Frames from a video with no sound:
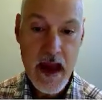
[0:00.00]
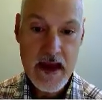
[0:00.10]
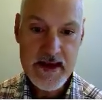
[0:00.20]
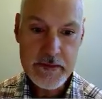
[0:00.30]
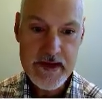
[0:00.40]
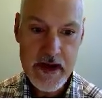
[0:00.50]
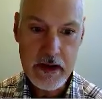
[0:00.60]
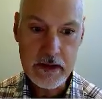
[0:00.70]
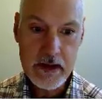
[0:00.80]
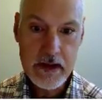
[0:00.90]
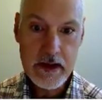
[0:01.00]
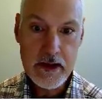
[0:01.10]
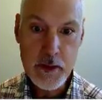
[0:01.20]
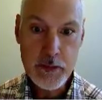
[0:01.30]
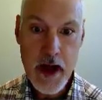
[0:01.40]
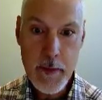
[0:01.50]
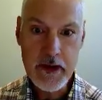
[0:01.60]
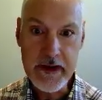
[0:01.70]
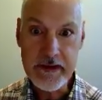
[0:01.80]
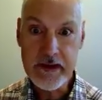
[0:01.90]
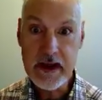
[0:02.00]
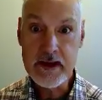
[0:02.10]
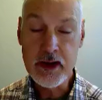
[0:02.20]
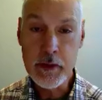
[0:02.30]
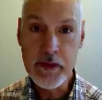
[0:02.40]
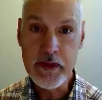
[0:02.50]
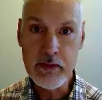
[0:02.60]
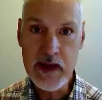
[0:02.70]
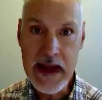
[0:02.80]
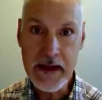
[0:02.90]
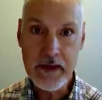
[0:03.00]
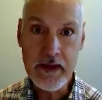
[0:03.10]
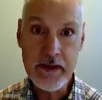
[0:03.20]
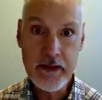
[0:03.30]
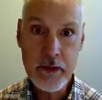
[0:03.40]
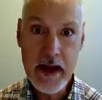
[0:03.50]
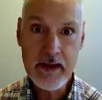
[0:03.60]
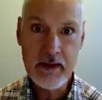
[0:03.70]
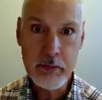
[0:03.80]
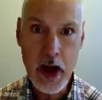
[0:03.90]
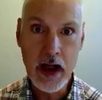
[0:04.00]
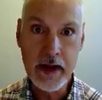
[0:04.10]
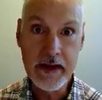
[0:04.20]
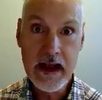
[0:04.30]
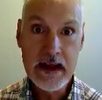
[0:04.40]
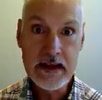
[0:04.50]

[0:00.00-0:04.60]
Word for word: As a result, the properties in terms of length and strength of bond